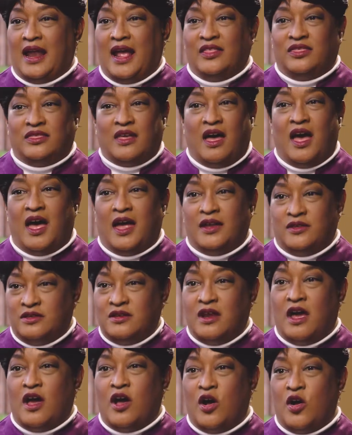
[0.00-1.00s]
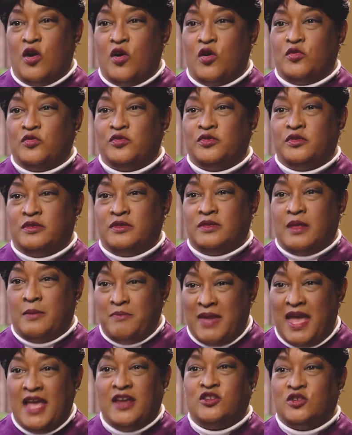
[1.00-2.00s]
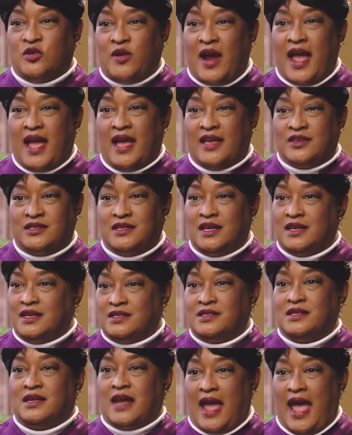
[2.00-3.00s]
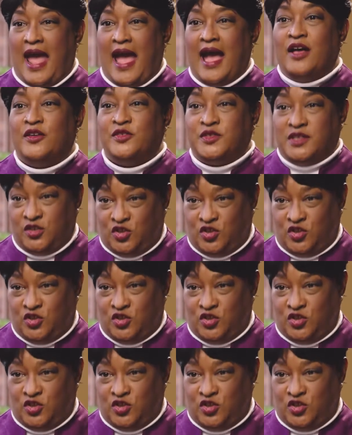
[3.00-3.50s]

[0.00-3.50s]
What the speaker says: I thought, no, the major asset isn't a house,